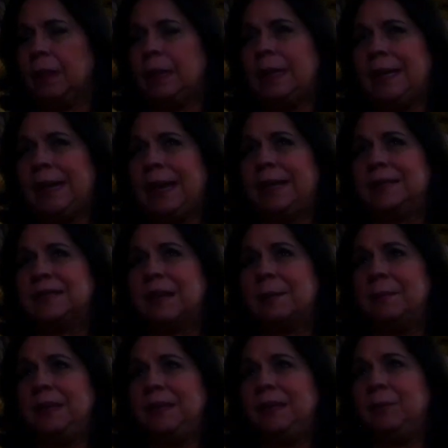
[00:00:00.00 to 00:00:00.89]
Yes,
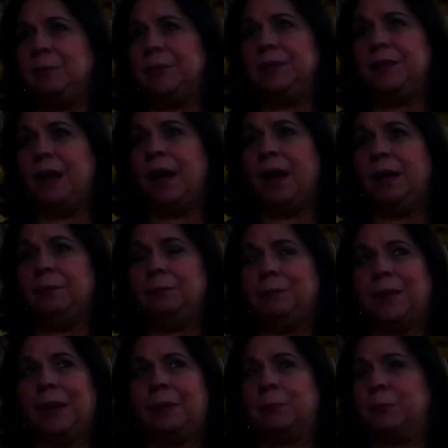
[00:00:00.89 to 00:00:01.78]
I mean they were
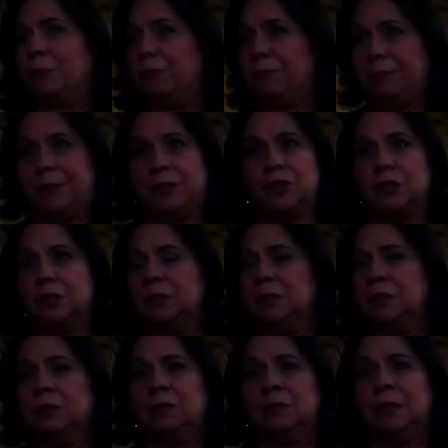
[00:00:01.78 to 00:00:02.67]
not like
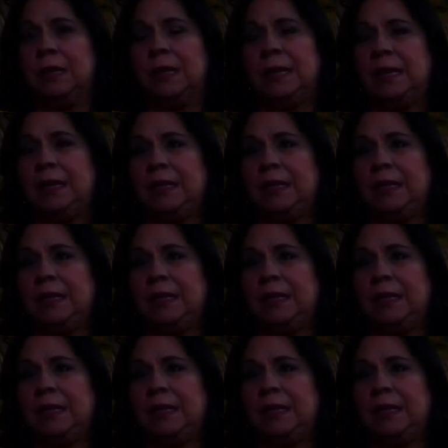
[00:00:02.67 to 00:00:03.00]
professional.